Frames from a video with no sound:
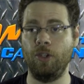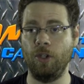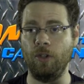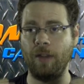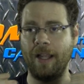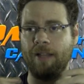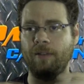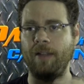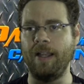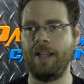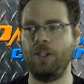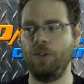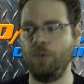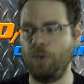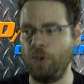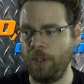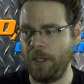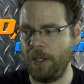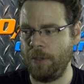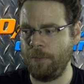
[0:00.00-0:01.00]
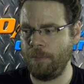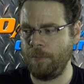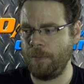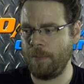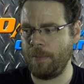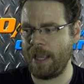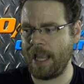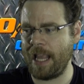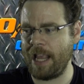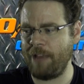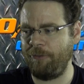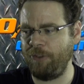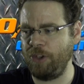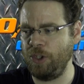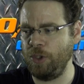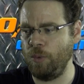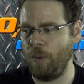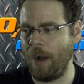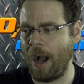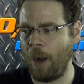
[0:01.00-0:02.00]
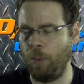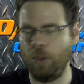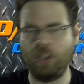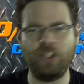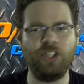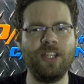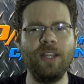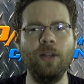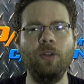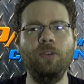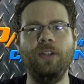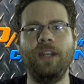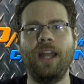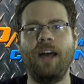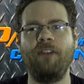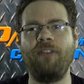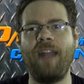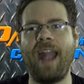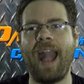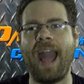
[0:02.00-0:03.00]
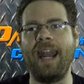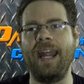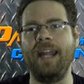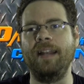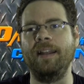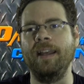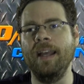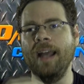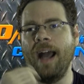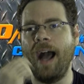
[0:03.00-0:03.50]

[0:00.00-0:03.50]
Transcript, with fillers: Like you could, if you were skilled enough at it,